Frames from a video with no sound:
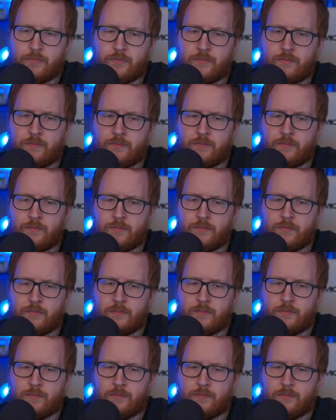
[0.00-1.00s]

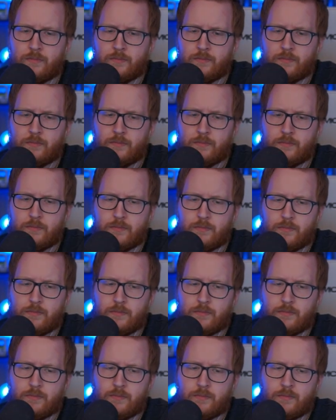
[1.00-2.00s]

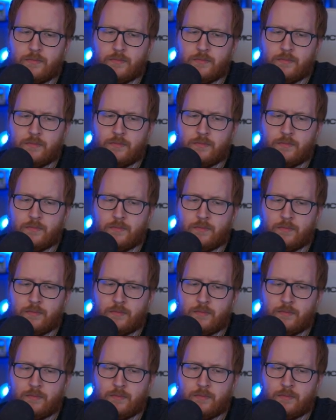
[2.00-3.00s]

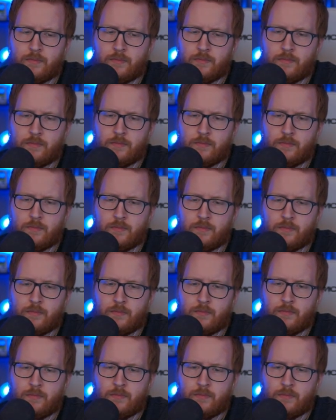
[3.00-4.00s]

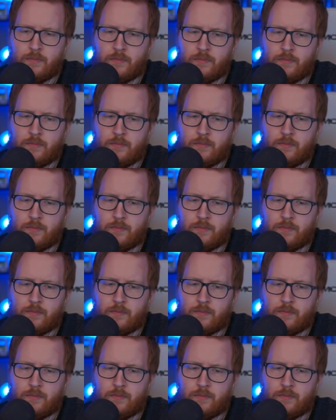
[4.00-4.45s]
The person shown says nothing.